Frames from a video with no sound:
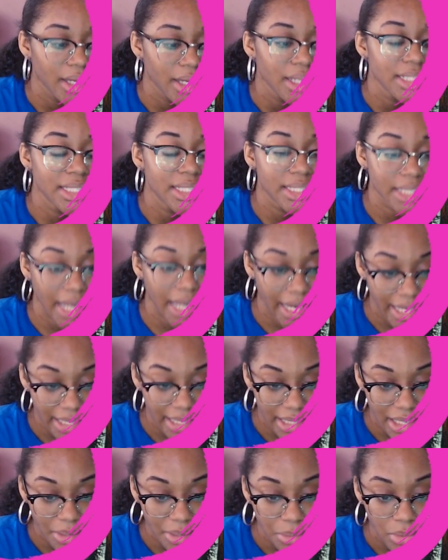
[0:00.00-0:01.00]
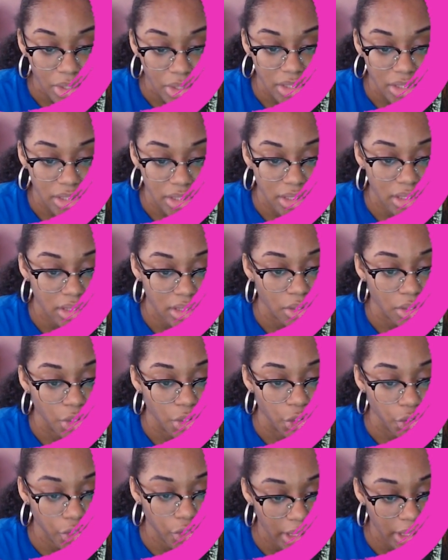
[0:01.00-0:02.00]
Skyla was
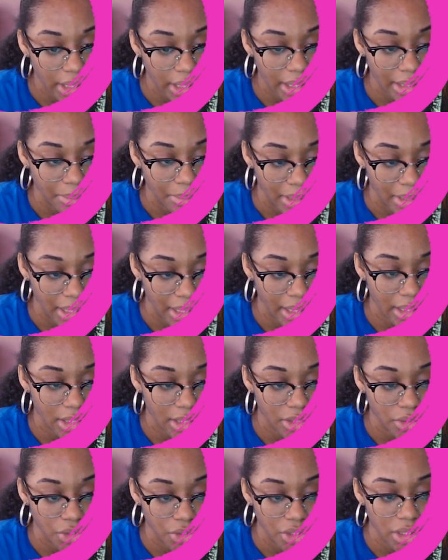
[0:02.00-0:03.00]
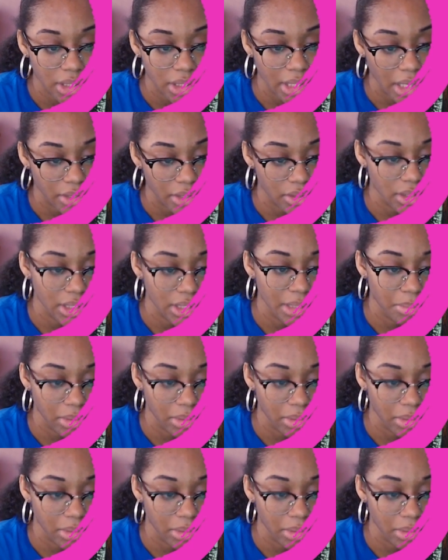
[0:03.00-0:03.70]
good in the beginning, so she's also C+.